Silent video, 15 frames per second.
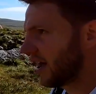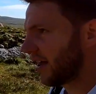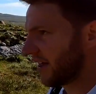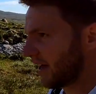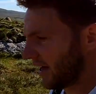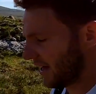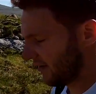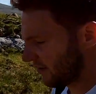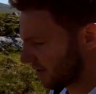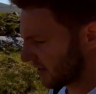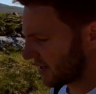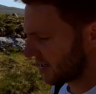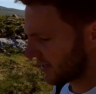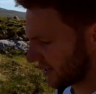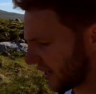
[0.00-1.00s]
I think even though
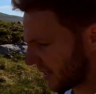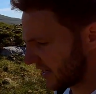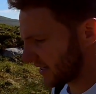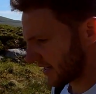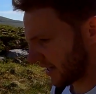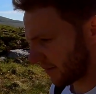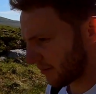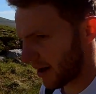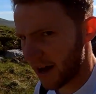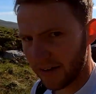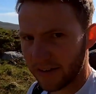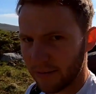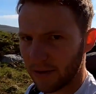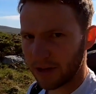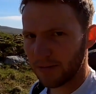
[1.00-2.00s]
it says indistinct
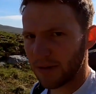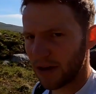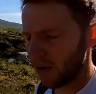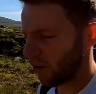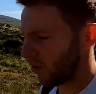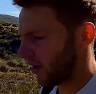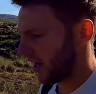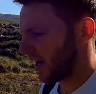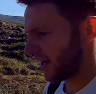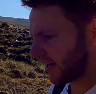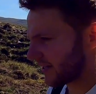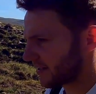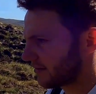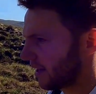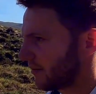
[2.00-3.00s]
pass, it must be okay,
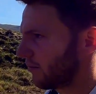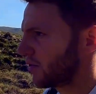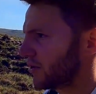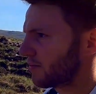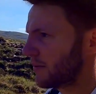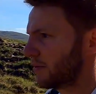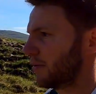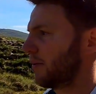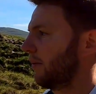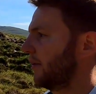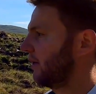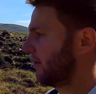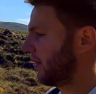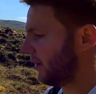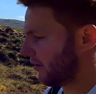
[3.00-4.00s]
because like most people probably do